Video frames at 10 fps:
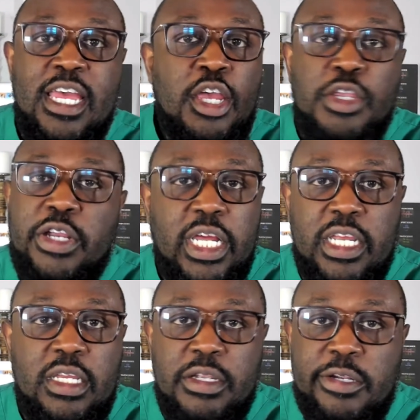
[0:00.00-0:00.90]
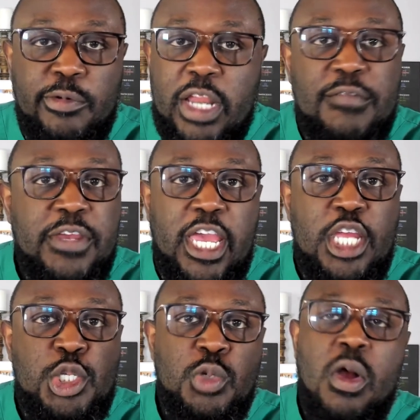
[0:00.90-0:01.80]
you're whatever
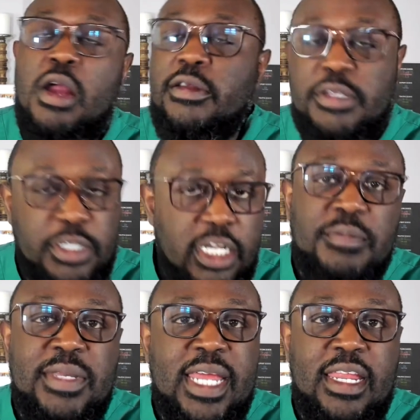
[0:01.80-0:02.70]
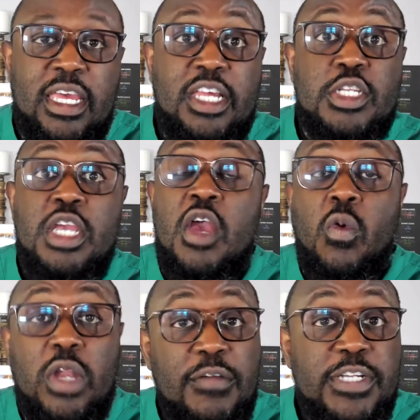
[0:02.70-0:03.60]
age you are, you're gonna be that age.
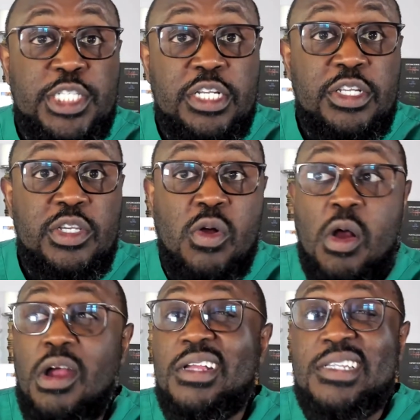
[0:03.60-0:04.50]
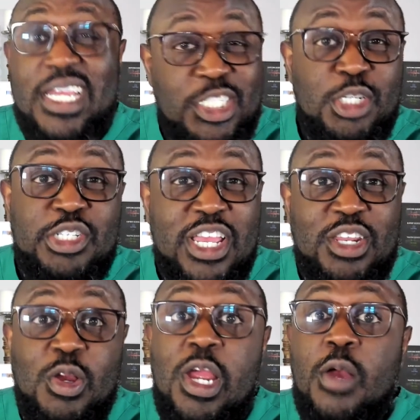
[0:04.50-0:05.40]
Whatever gender you are, that's your
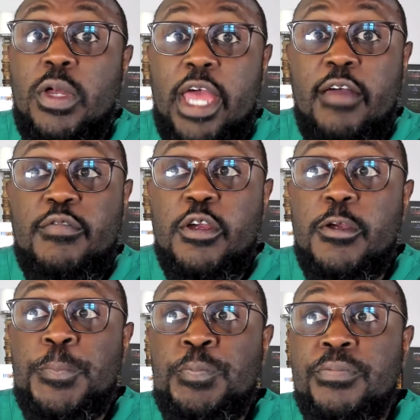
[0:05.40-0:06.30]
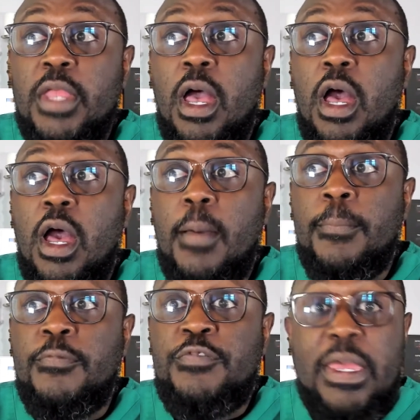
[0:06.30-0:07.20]
gender. Whatever
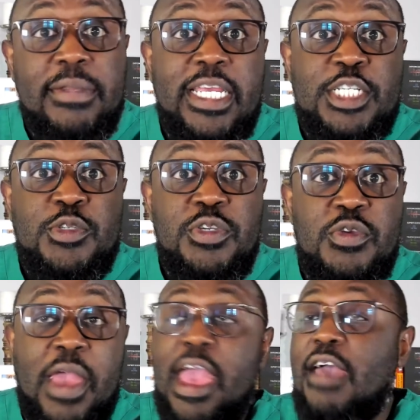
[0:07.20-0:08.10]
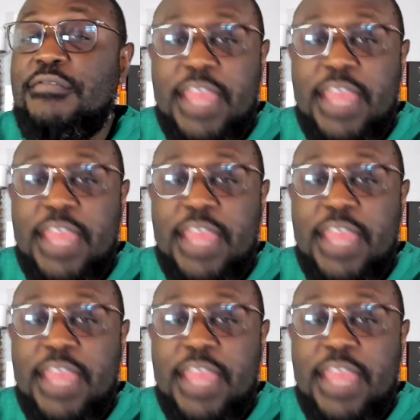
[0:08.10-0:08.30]
family history you have,